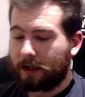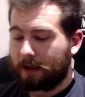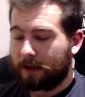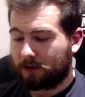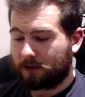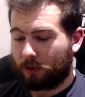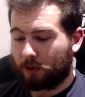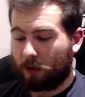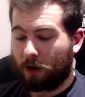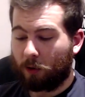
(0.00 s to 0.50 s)

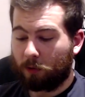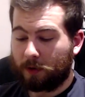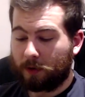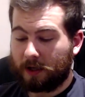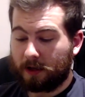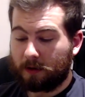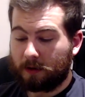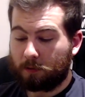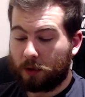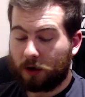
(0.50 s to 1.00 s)
so I will
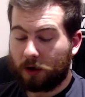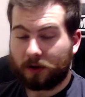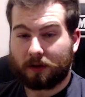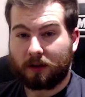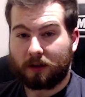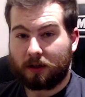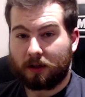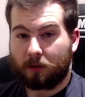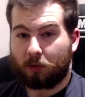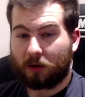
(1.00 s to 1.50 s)
be putting
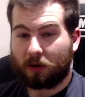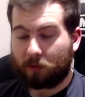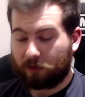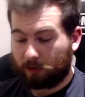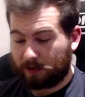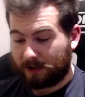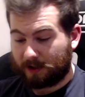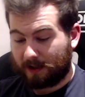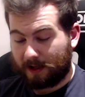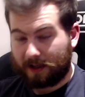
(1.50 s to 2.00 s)
the brake
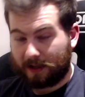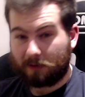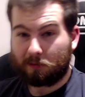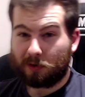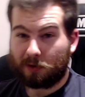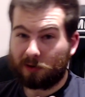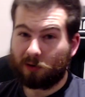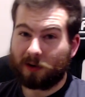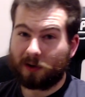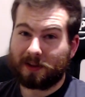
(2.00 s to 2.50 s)
performance kit in,
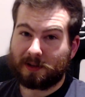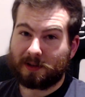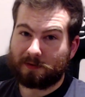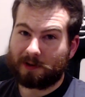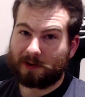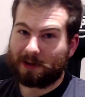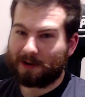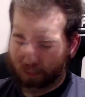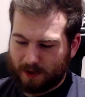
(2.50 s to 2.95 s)
but not in this video.